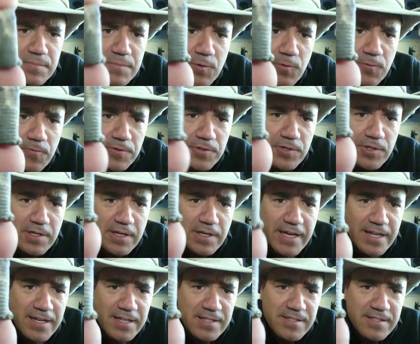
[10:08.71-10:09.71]
Hopefully you can
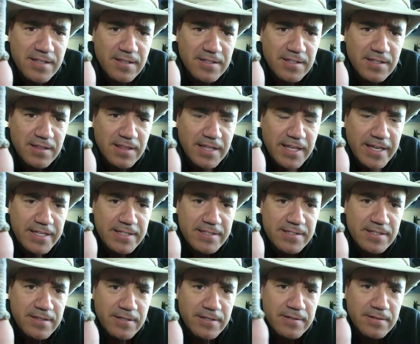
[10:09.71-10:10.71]
kind of see the little lines
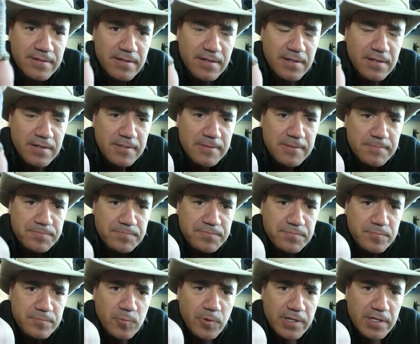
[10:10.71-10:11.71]
in there.
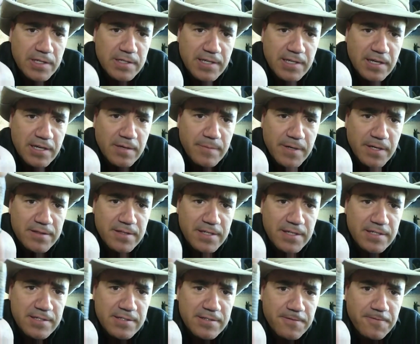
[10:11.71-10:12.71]
We're going to talk about
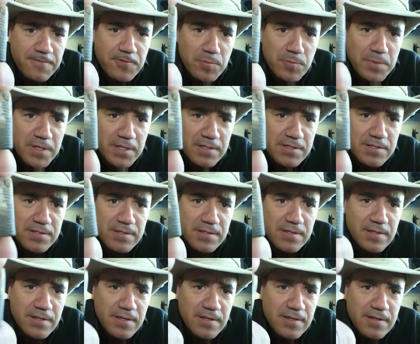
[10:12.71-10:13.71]
these in a few minutes.
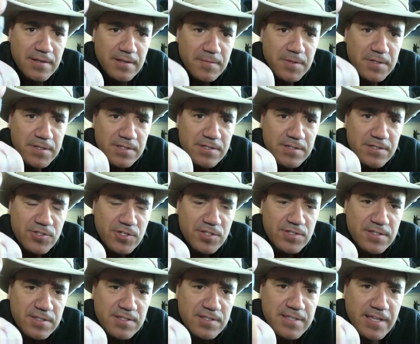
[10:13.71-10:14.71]
This is
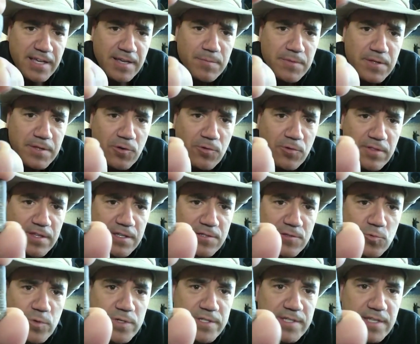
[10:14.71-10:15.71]
just a stem. Now,
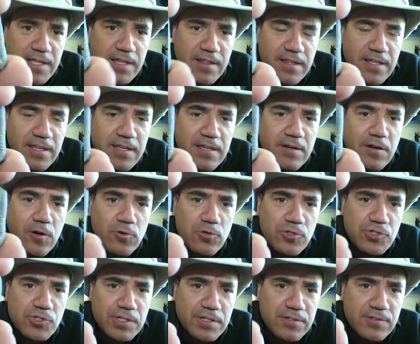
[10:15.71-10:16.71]
this was in the
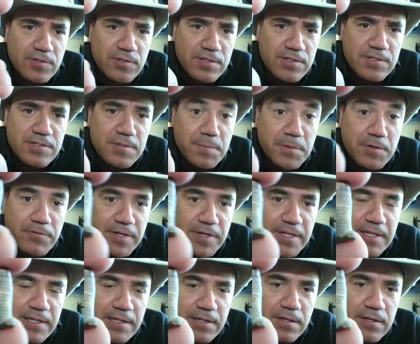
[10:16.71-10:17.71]
ocean, so this is a
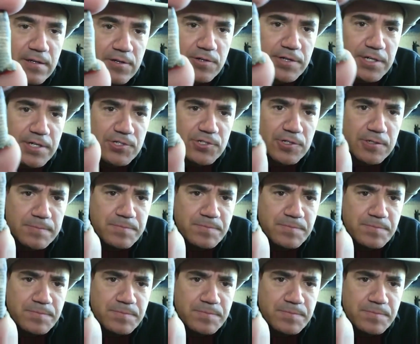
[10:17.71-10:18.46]
marine creature.